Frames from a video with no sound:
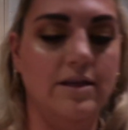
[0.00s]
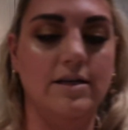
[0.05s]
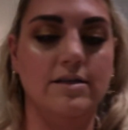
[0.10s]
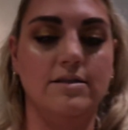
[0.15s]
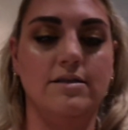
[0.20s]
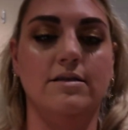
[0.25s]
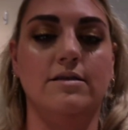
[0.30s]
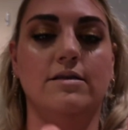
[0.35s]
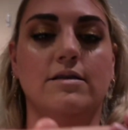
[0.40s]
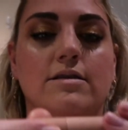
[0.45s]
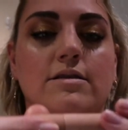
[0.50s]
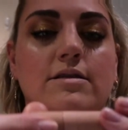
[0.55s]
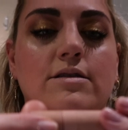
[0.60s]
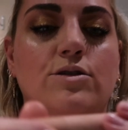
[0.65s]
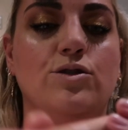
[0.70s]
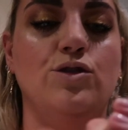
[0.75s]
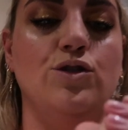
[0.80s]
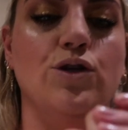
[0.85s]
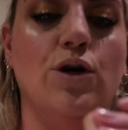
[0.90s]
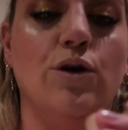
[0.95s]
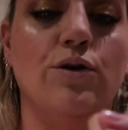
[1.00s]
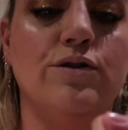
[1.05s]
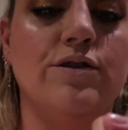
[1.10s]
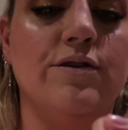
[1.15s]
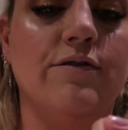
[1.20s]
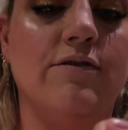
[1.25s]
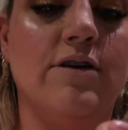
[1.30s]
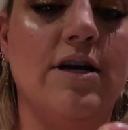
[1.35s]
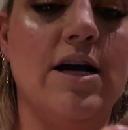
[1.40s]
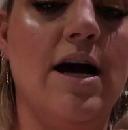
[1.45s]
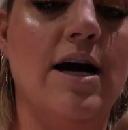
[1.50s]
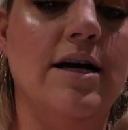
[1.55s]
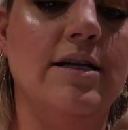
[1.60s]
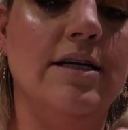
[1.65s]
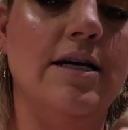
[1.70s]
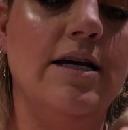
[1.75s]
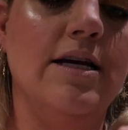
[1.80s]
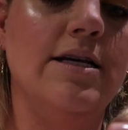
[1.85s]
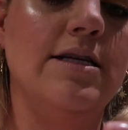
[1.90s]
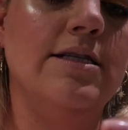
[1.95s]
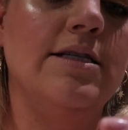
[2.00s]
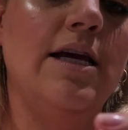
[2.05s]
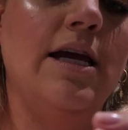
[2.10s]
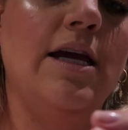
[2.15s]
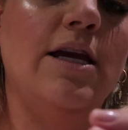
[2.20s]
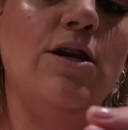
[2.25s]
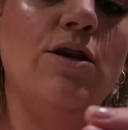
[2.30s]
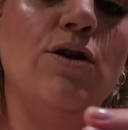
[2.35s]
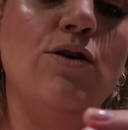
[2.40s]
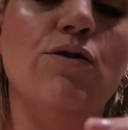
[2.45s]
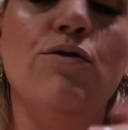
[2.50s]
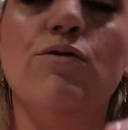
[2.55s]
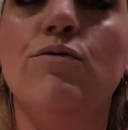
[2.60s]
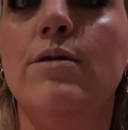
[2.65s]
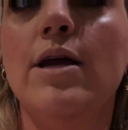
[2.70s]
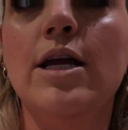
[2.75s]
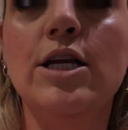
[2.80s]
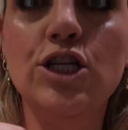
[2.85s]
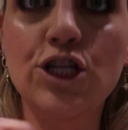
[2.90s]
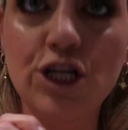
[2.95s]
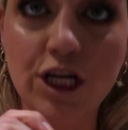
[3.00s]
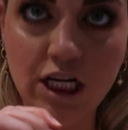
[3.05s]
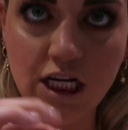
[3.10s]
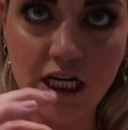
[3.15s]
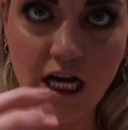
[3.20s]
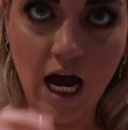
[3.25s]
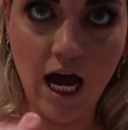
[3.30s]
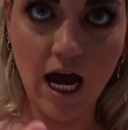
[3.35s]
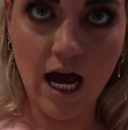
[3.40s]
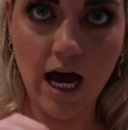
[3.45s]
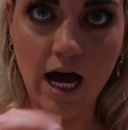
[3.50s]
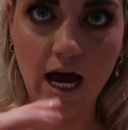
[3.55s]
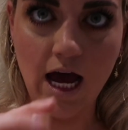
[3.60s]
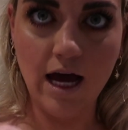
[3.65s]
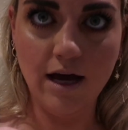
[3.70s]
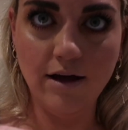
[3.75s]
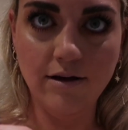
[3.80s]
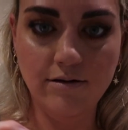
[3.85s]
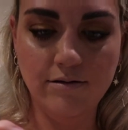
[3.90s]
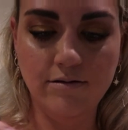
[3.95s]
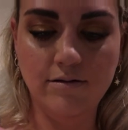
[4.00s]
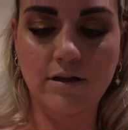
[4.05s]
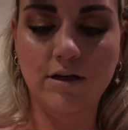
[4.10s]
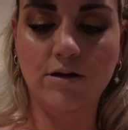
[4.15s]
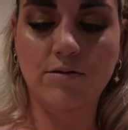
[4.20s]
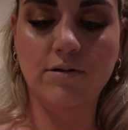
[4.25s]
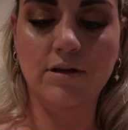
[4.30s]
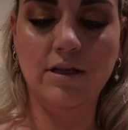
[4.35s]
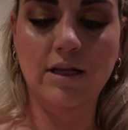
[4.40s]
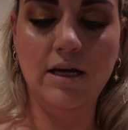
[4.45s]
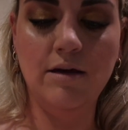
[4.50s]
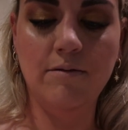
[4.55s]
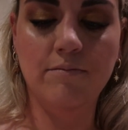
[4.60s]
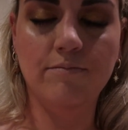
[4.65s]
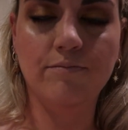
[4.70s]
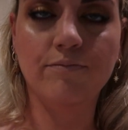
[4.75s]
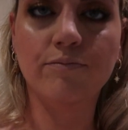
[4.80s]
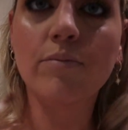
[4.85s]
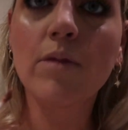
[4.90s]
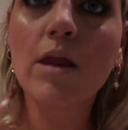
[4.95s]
this. This is Dose of Colors in Nude Chica liquid lip.